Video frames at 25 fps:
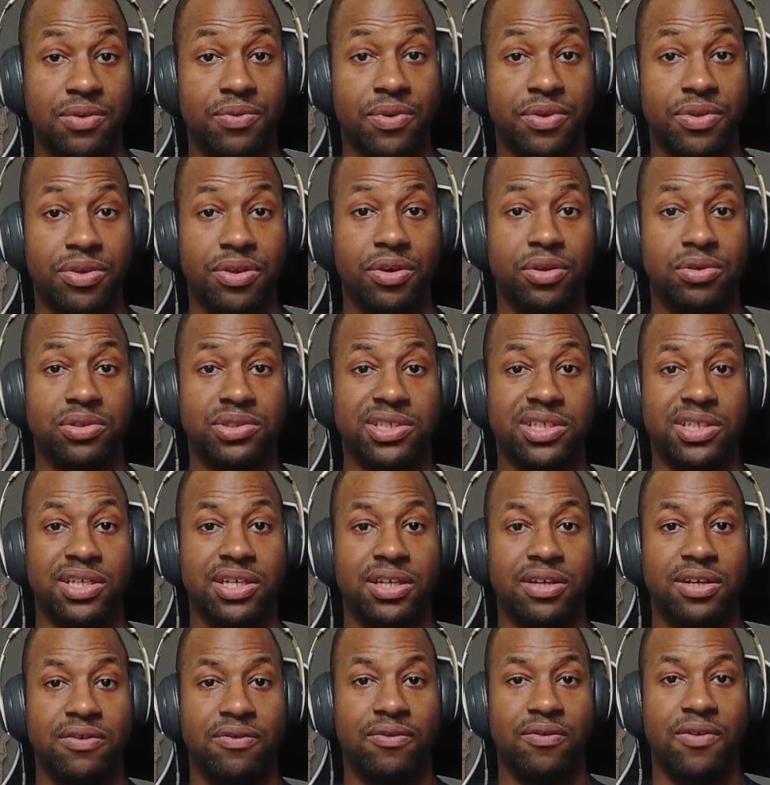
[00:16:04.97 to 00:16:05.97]
with
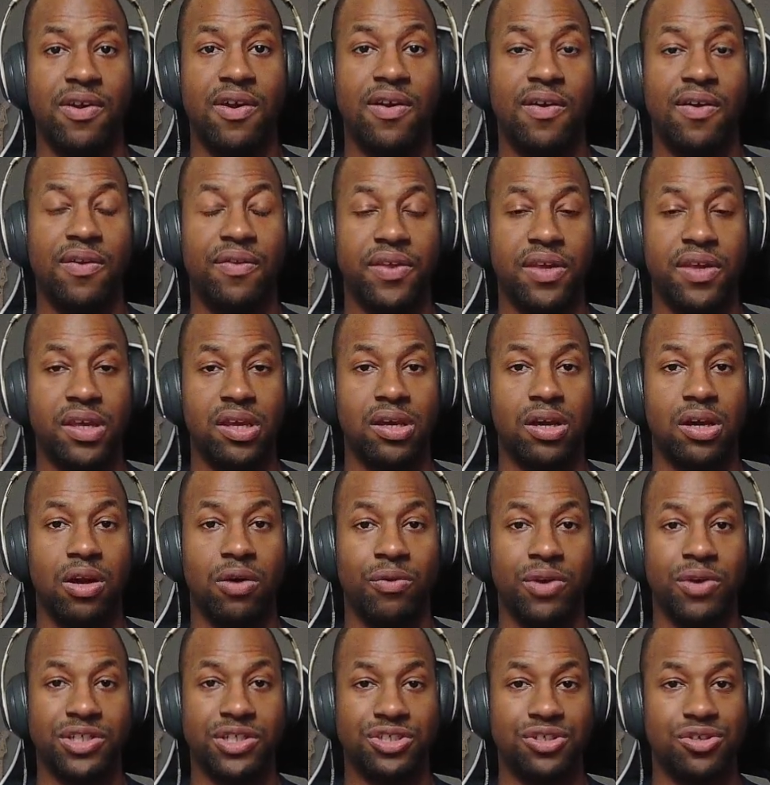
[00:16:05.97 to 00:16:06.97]
using the
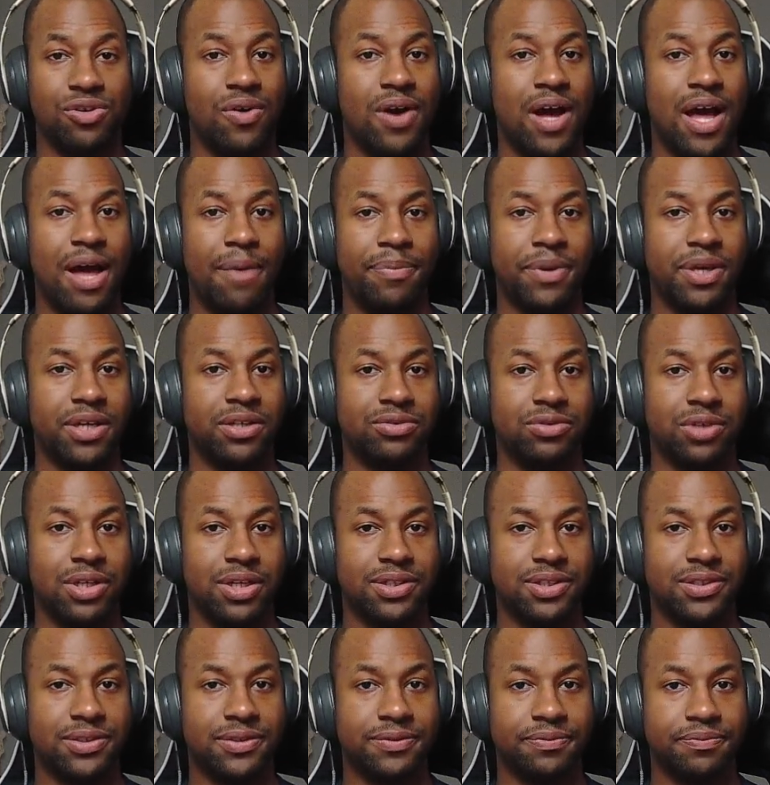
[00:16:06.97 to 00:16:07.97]
original IP
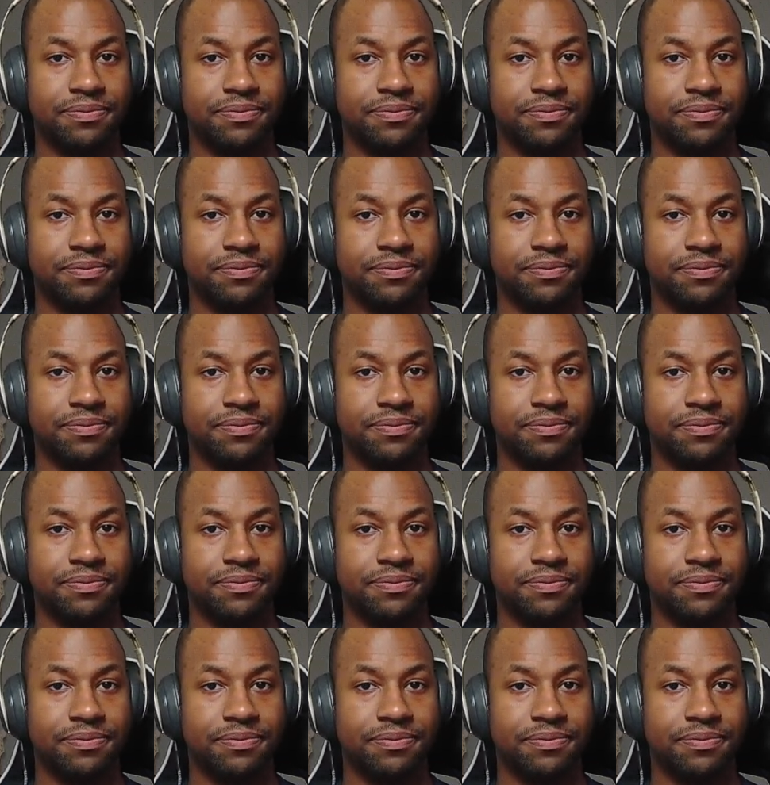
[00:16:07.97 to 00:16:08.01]
address.